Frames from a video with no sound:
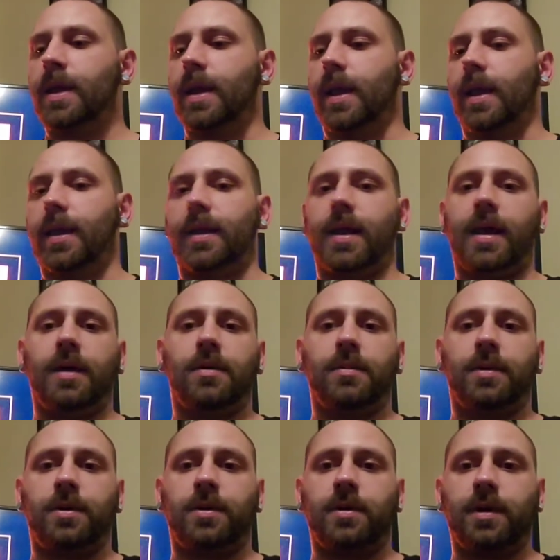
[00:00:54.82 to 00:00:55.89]
and
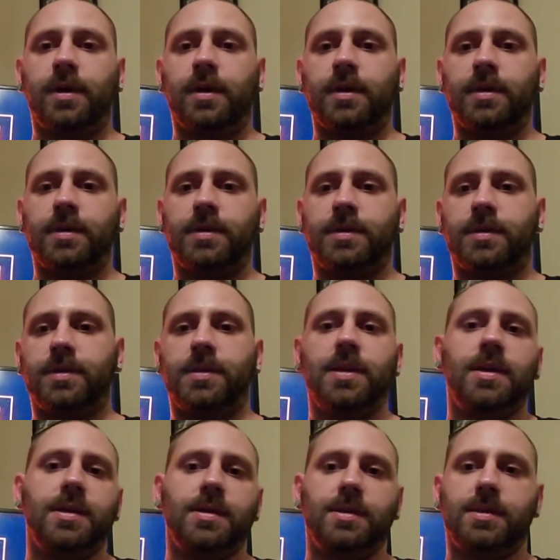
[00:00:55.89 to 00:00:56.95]
Aylmer
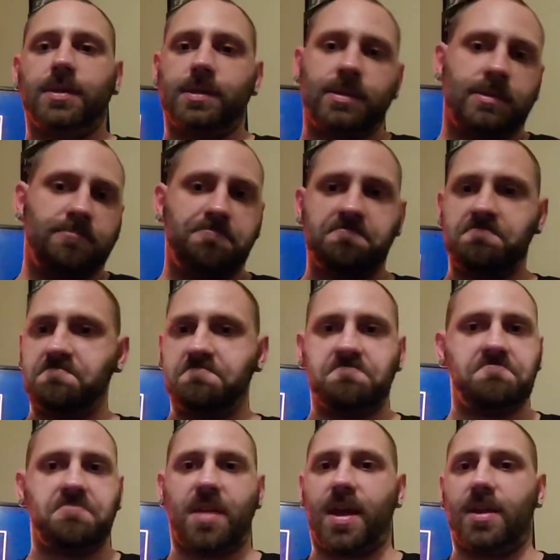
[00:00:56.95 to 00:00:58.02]
is
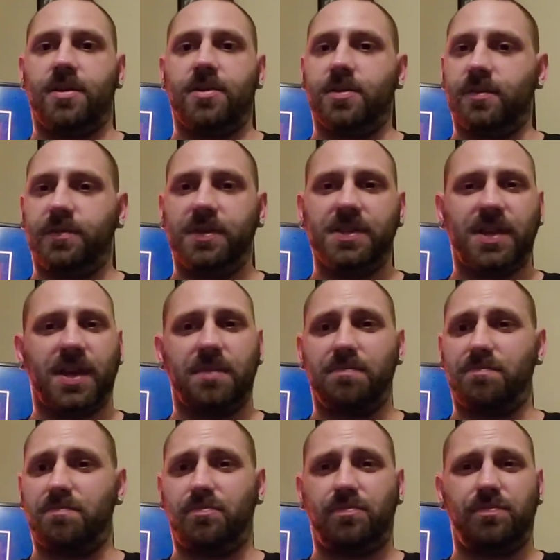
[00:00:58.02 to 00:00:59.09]
I don't know if he's like a
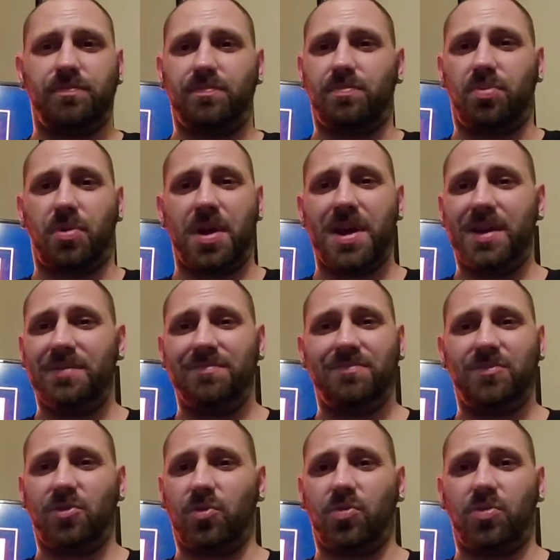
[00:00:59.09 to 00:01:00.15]
brain
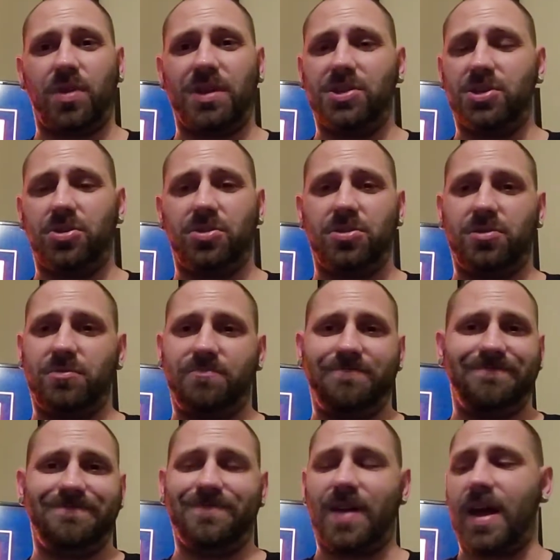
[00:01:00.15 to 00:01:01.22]
creature.
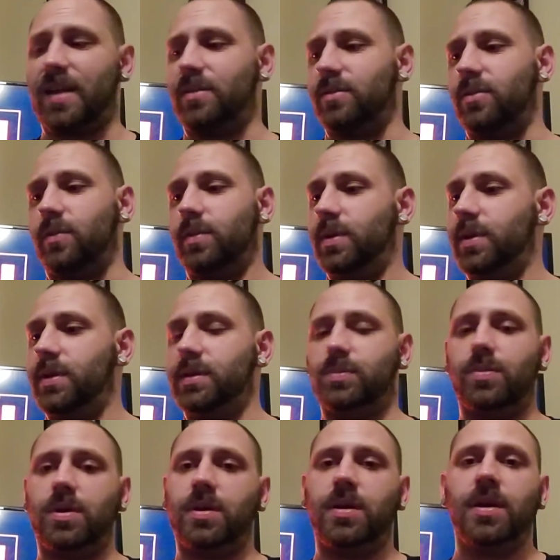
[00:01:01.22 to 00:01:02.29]
I don't know what he is,
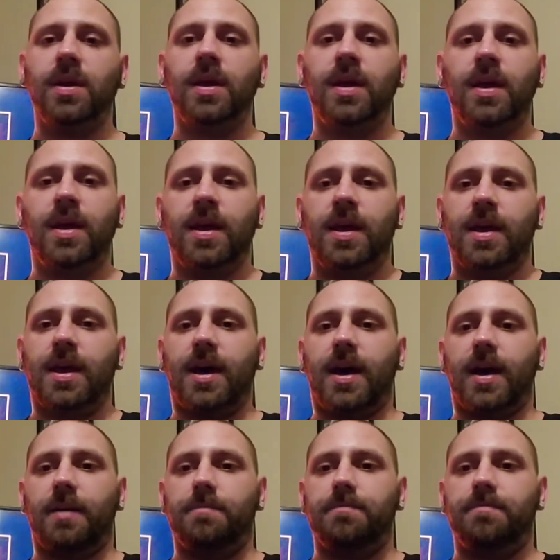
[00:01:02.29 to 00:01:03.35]

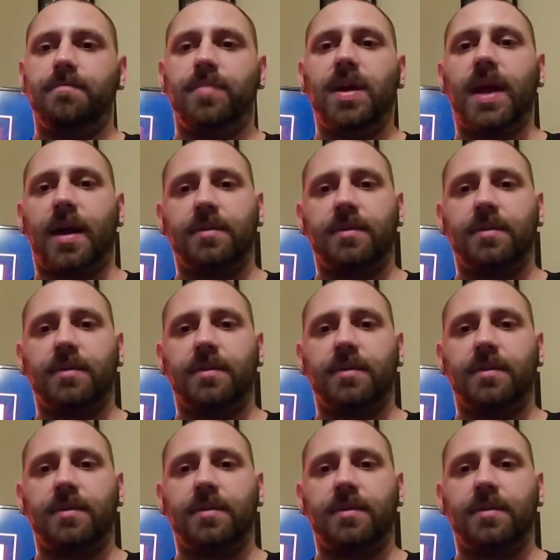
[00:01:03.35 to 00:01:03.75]
but yeah.